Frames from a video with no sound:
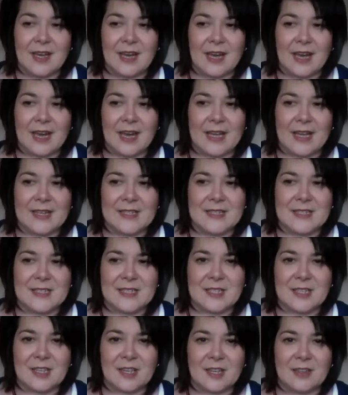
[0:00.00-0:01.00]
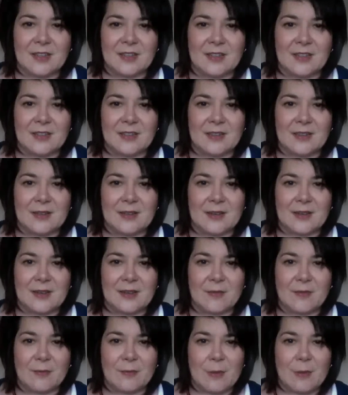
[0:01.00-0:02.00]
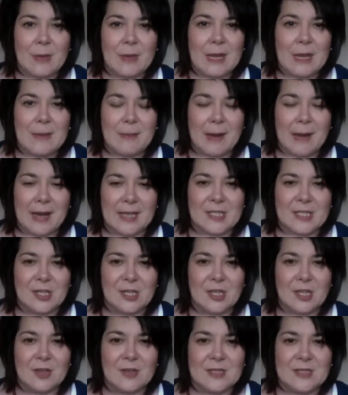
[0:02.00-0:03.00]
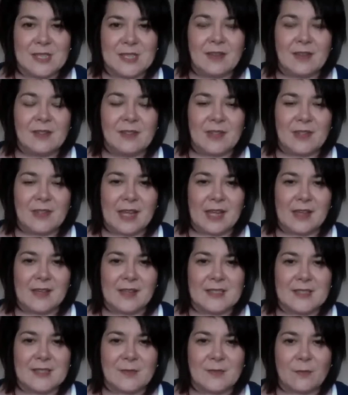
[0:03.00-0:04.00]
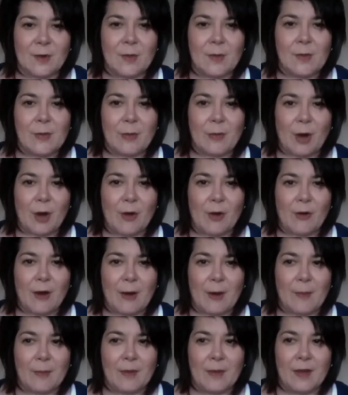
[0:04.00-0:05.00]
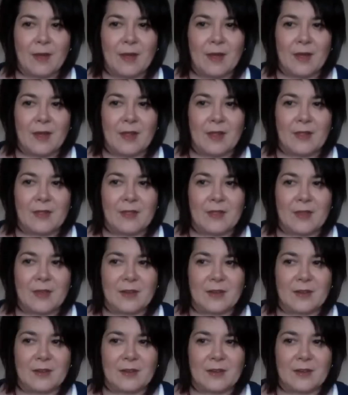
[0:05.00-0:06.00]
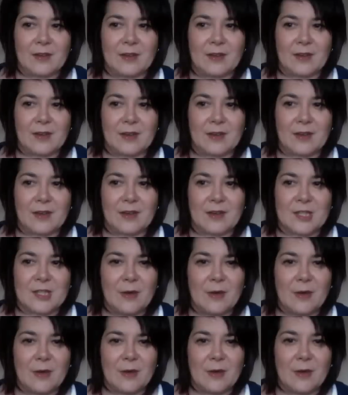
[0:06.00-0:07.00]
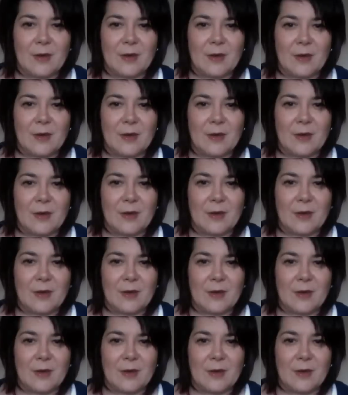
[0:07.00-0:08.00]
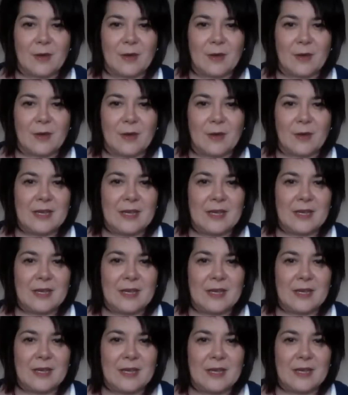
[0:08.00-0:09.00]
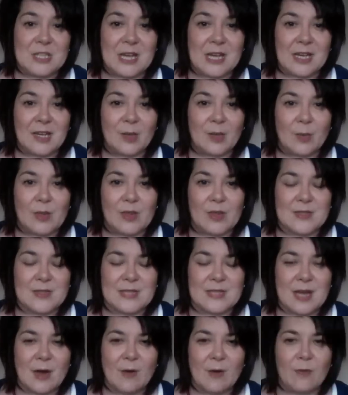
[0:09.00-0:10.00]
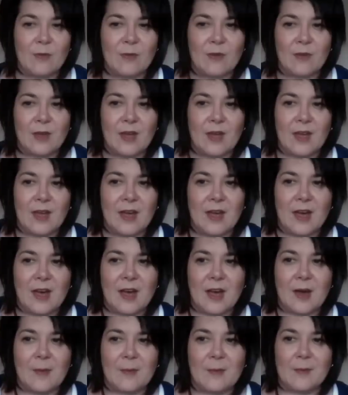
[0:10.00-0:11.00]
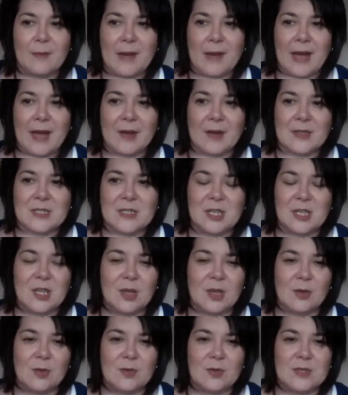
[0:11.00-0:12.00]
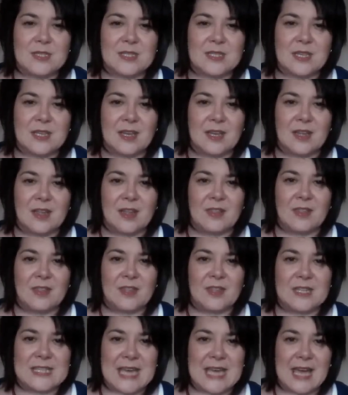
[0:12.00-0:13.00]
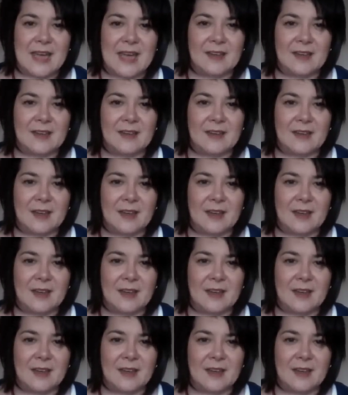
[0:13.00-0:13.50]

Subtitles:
and can repeat back to you certain things from the programme that just remind you of how to be gentle with yourself, how to use the 10